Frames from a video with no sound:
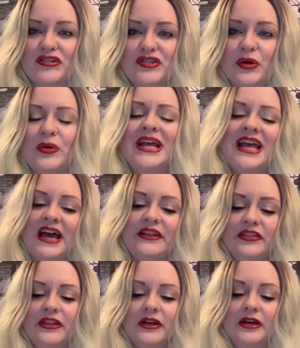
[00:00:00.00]
So,
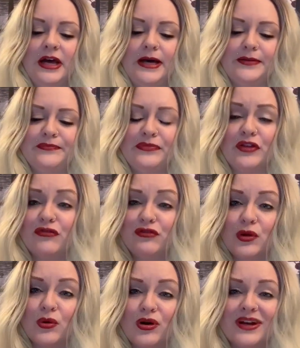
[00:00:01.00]
and the
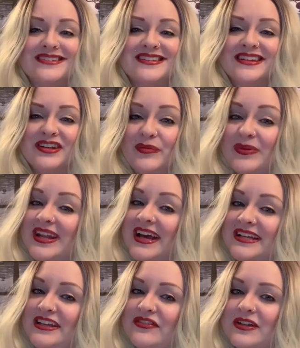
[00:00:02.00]
floor is a little bit
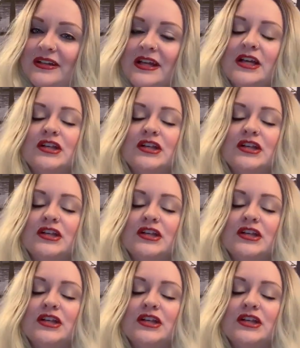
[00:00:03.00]
uneven.